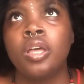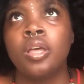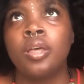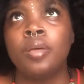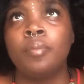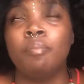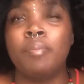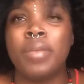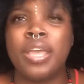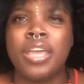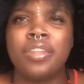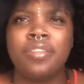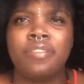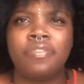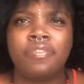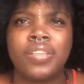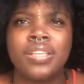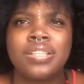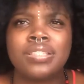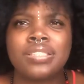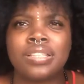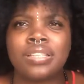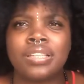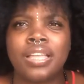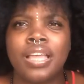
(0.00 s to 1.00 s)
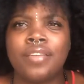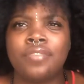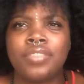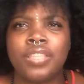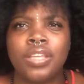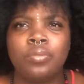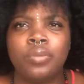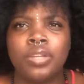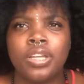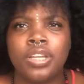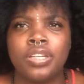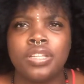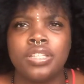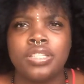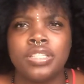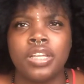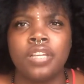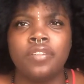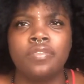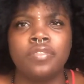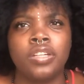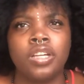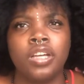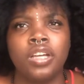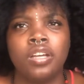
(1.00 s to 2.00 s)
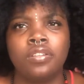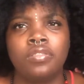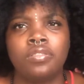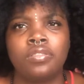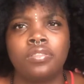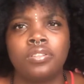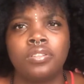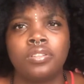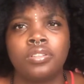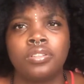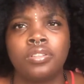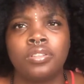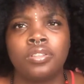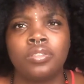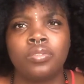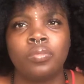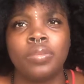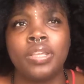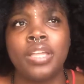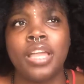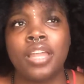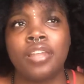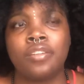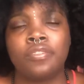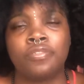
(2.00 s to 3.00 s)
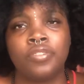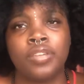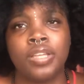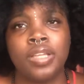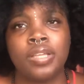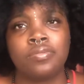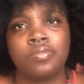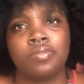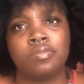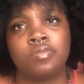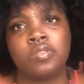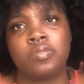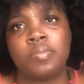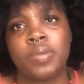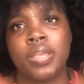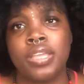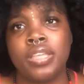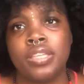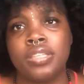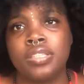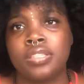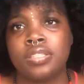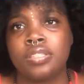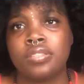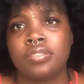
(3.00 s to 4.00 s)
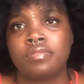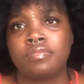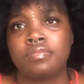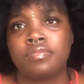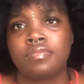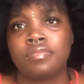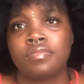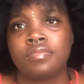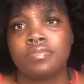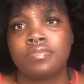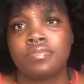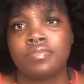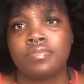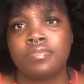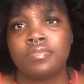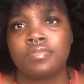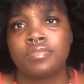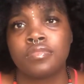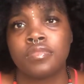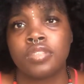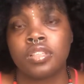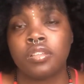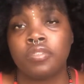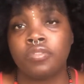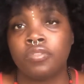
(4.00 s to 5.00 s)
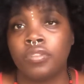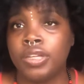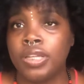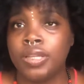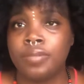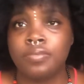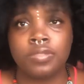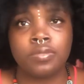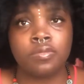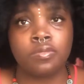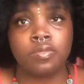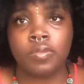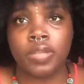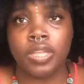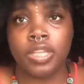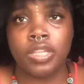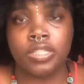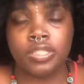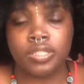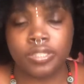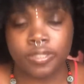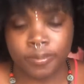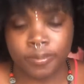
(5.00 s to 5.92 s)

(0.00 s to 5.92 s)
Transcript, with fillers: manifest the life that we are deserving of. We gotta free up some space. Free up some space.